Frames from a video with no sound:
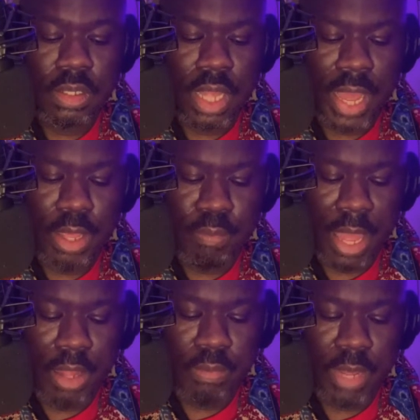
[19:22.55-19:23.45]
I am
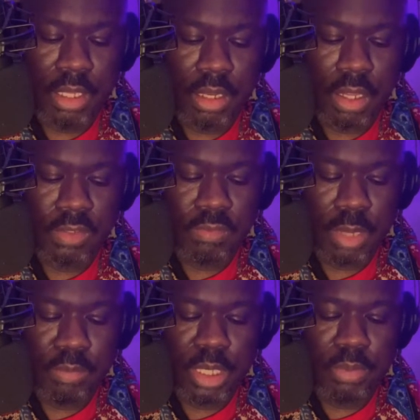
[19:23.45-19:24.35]
bound by the laws of my
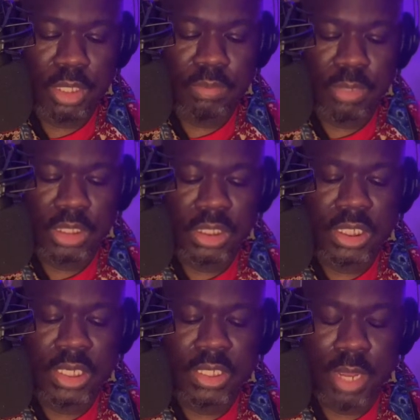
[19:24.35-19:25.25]
people as much as
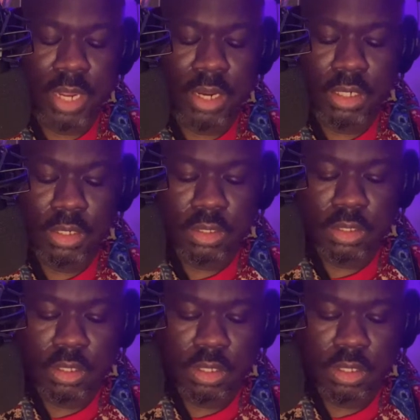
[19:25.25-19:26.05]
she is by hers.